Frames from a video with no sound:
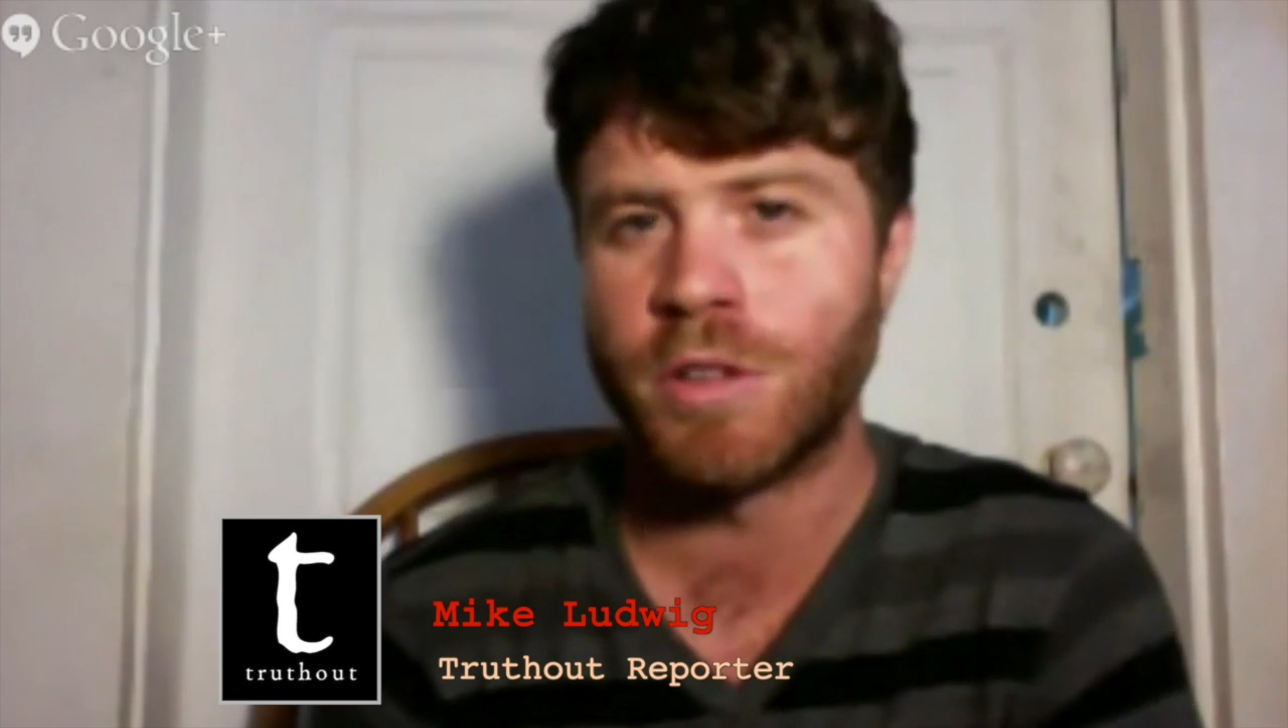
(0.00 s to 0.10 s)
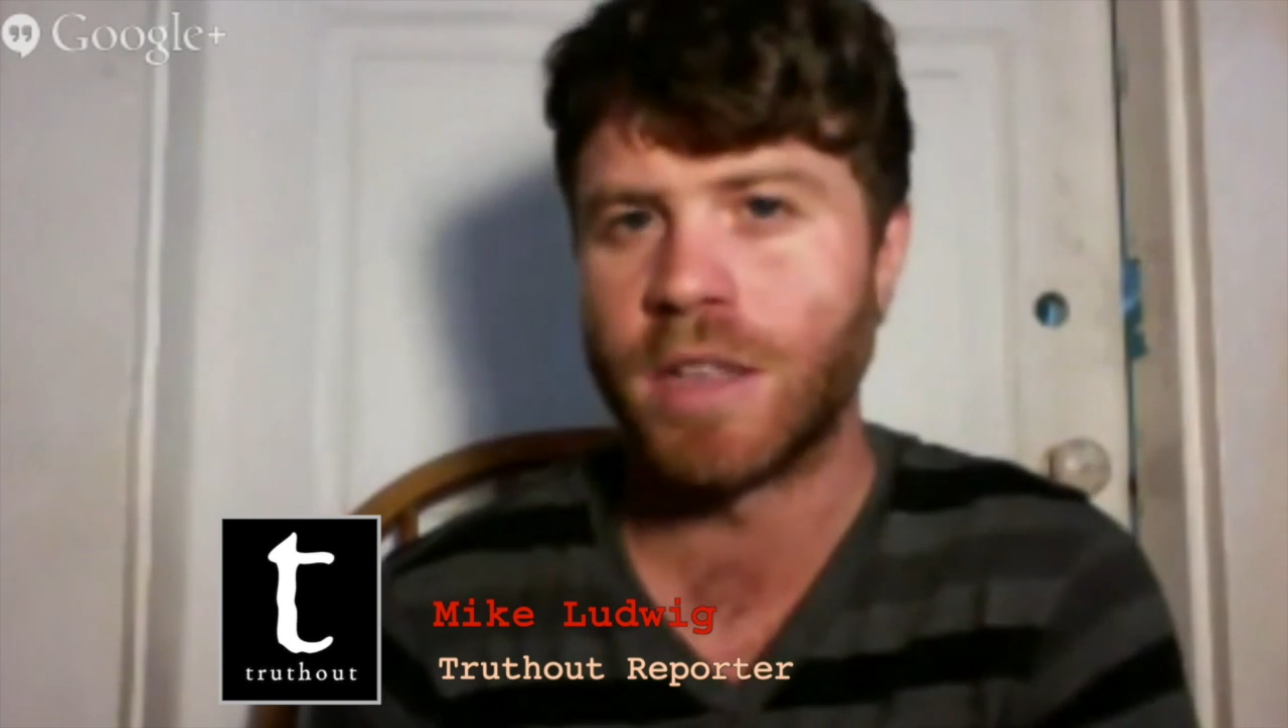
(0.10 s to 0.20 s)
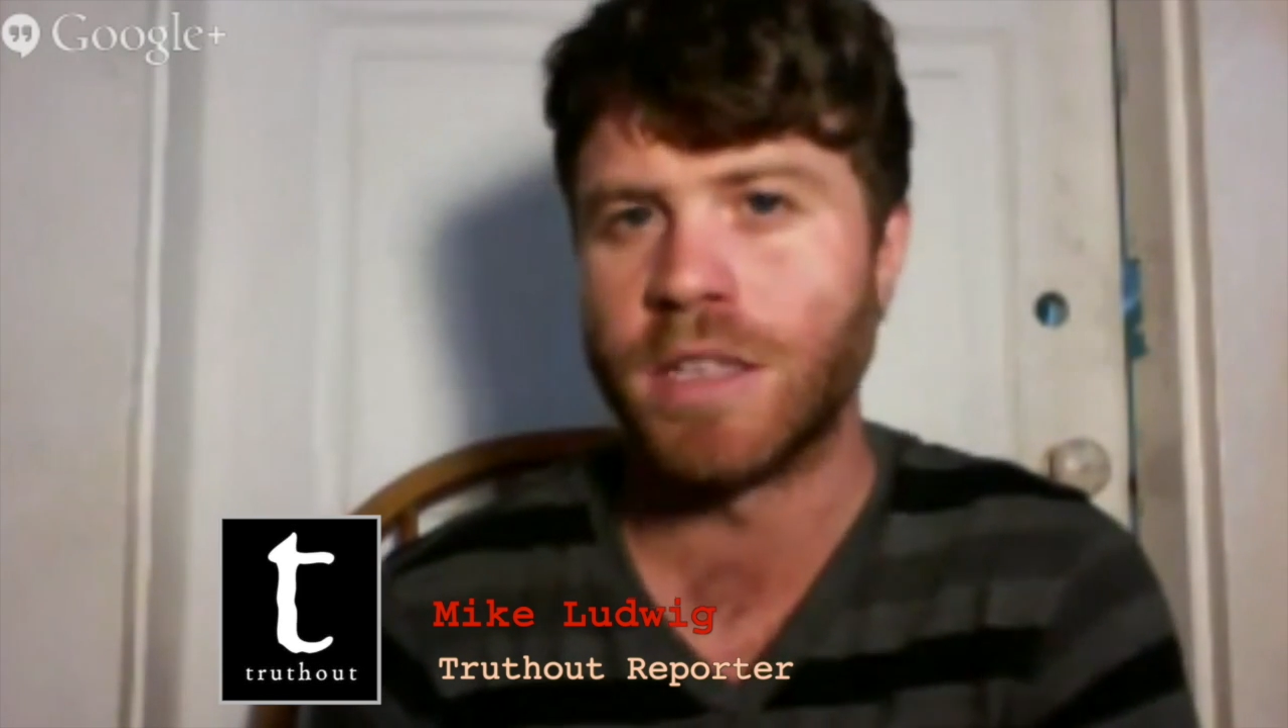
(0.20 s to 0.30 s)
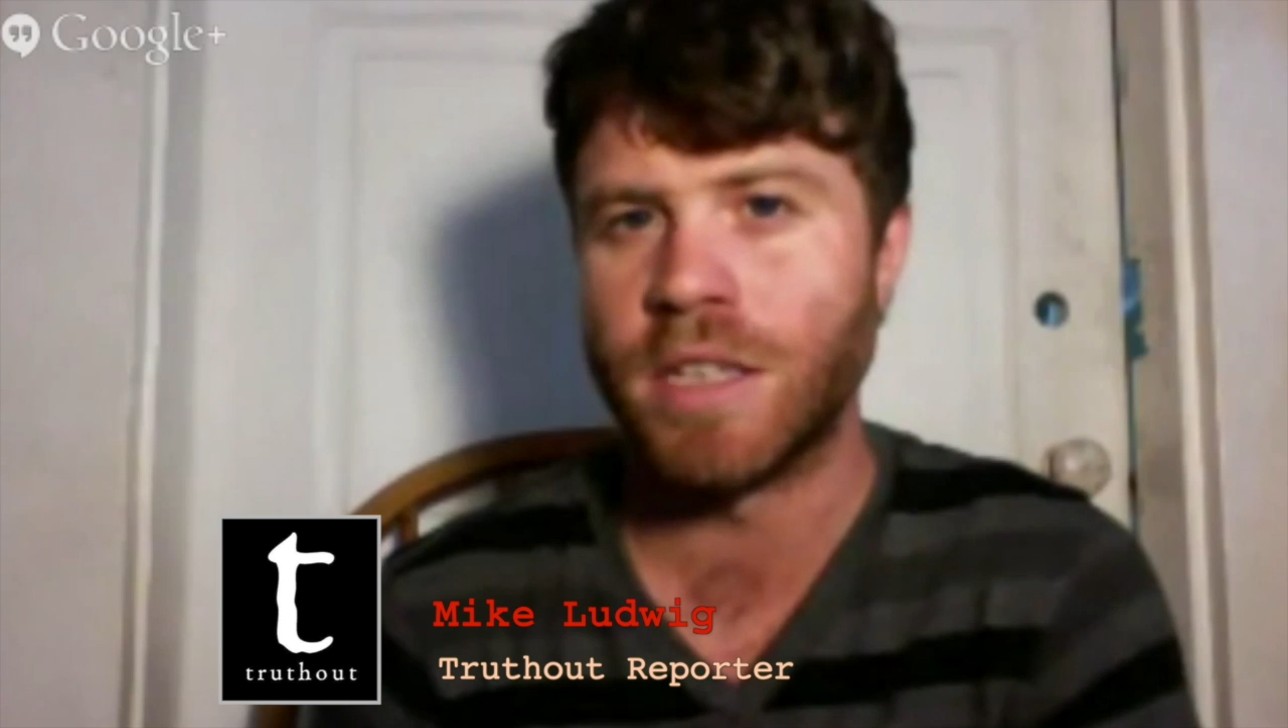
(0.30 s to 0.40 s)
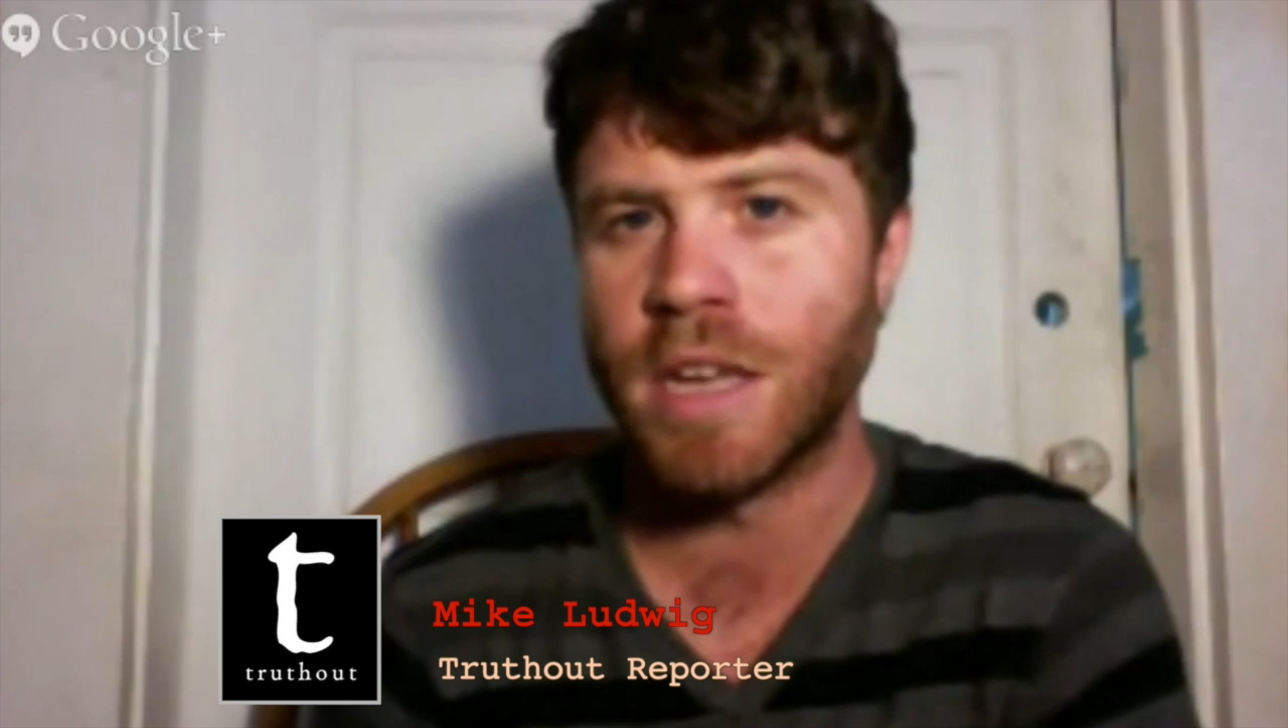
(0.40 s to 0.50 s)

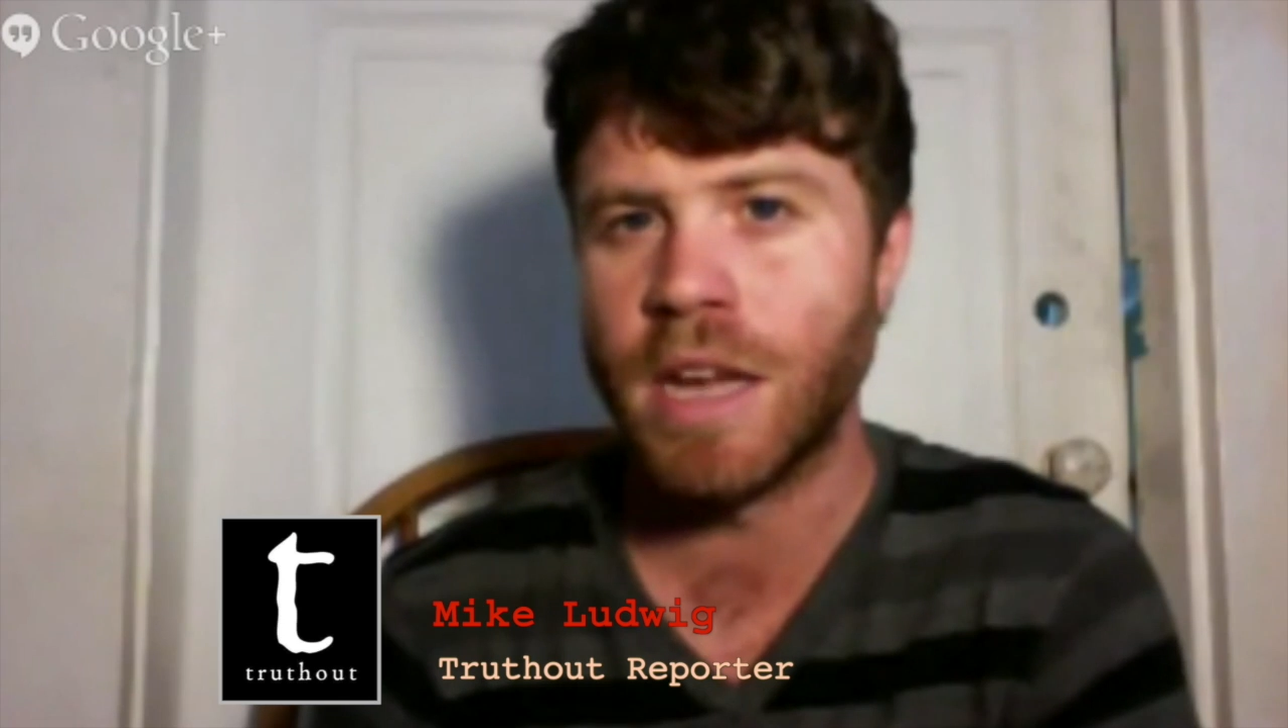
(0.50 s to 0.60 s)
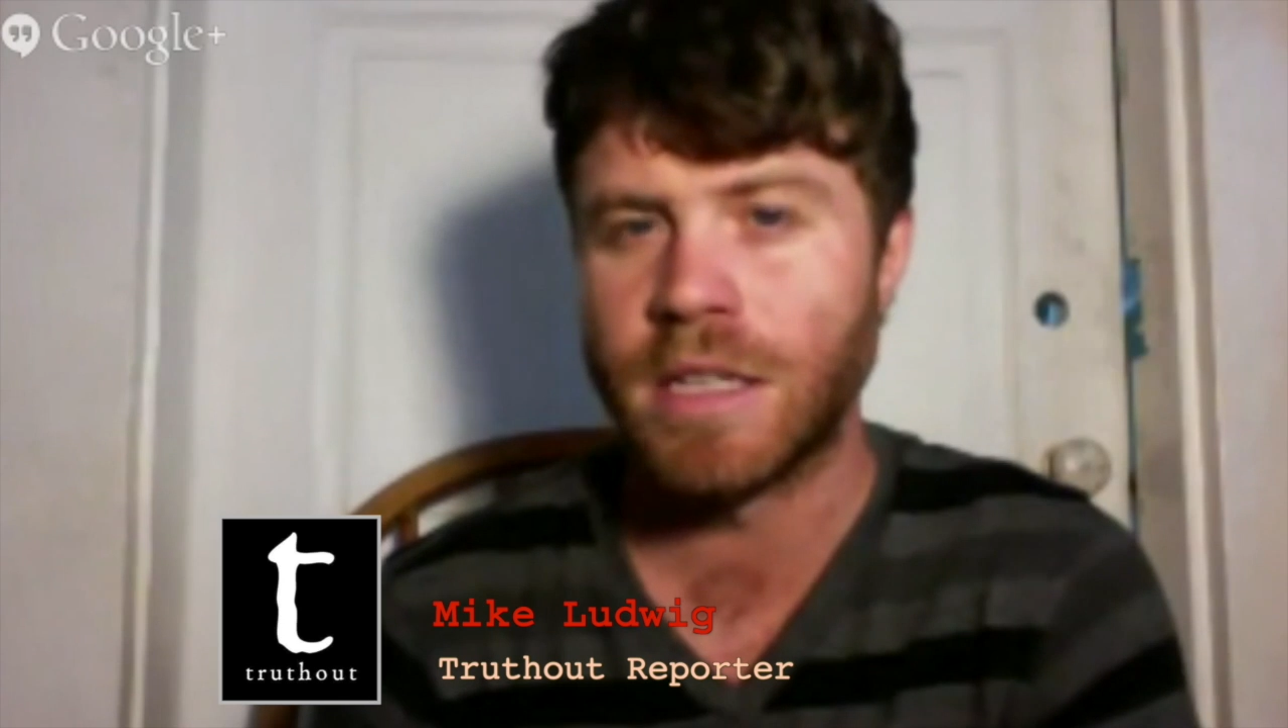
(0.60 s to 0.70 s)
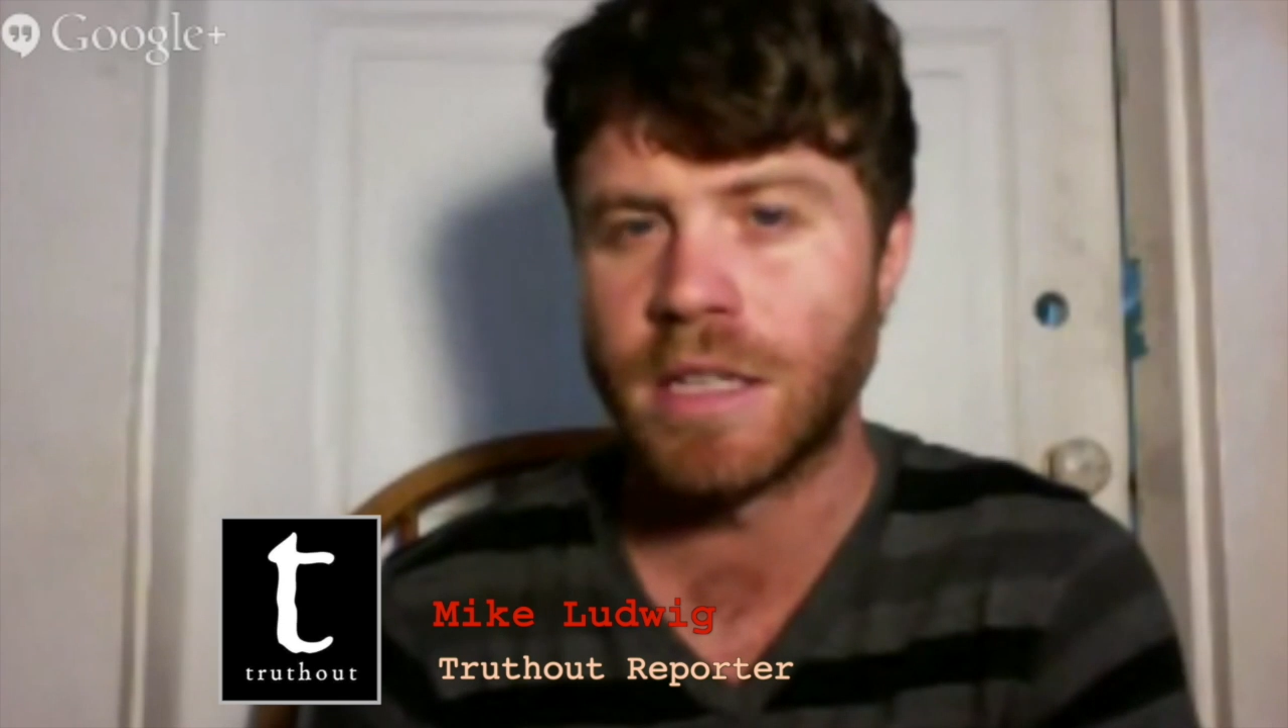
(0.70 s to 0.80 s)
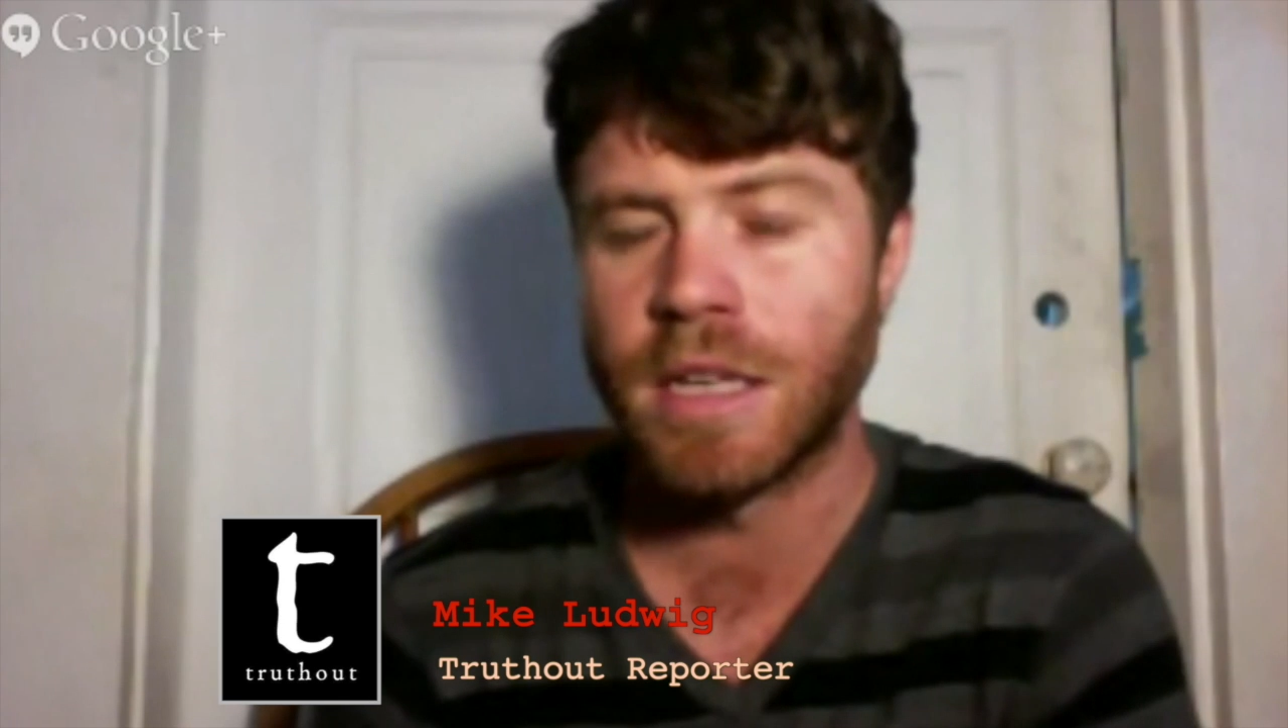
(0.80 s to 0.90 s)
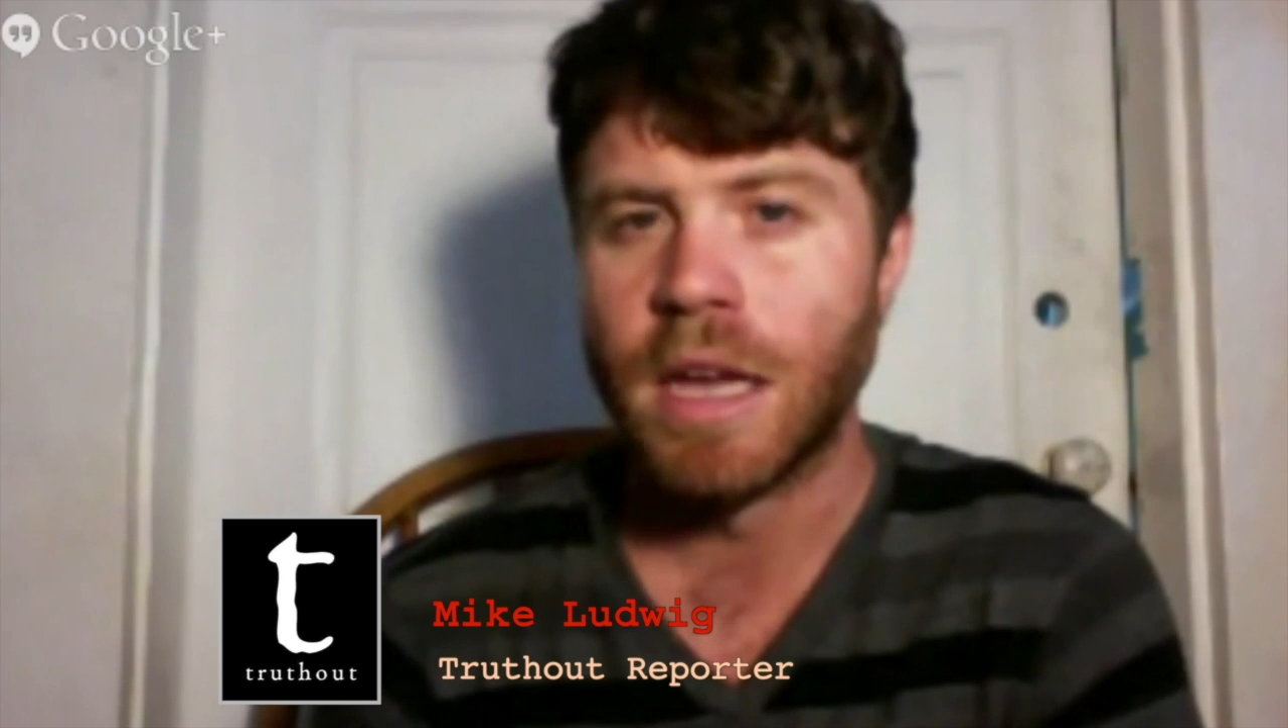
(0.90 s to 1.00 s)
United
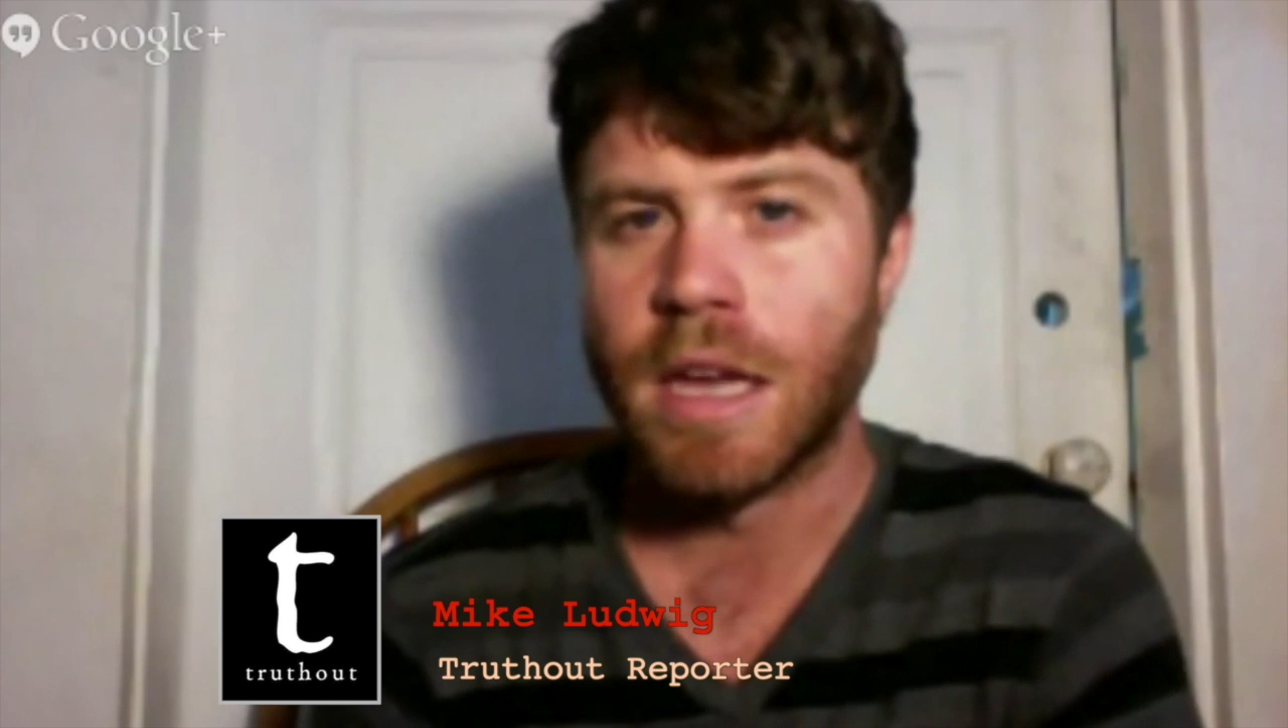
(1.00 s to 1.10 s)
States